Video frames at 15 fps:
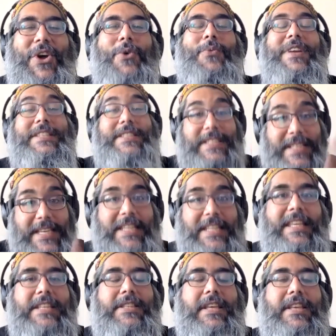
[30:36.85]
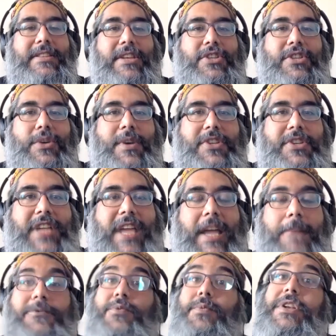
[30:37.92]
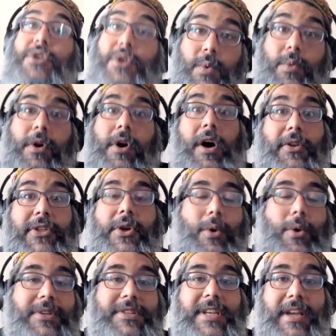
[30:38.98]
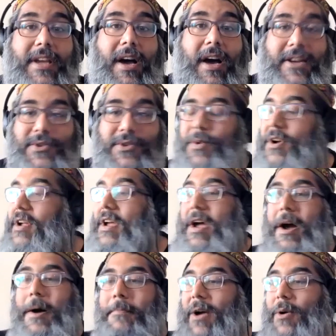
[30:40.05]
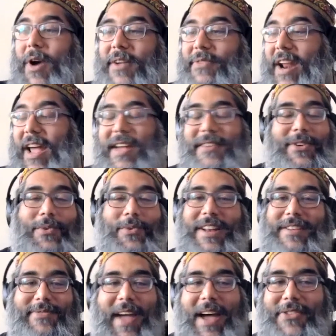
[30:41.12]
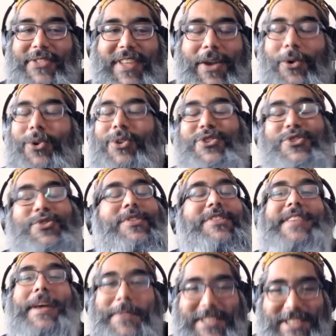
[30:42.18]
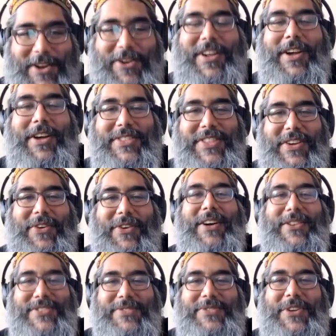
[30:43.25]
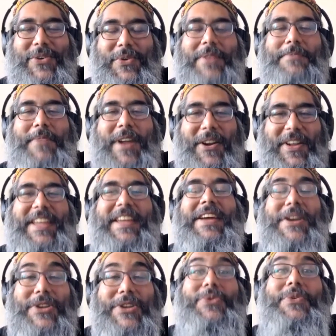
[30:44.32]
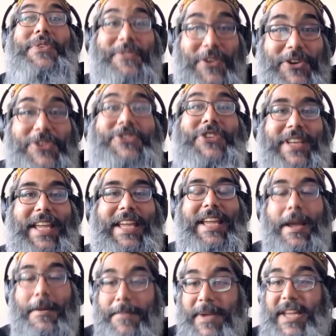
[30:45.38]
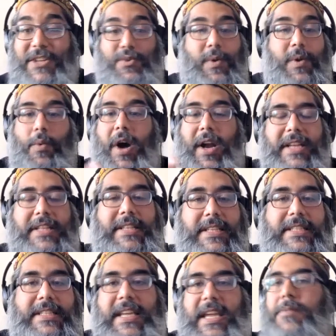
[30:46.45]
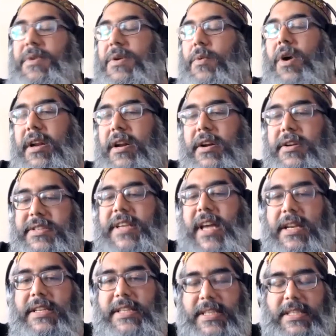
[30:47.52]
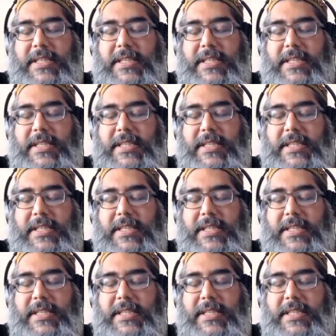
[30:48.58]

We'd see the Jewish names. We knew where all the old synagogues were. My wife and I even went and found the old Jewish cemetery on the grounds of the Queen Mary University, because we wanted to see, and we wanted our son to see.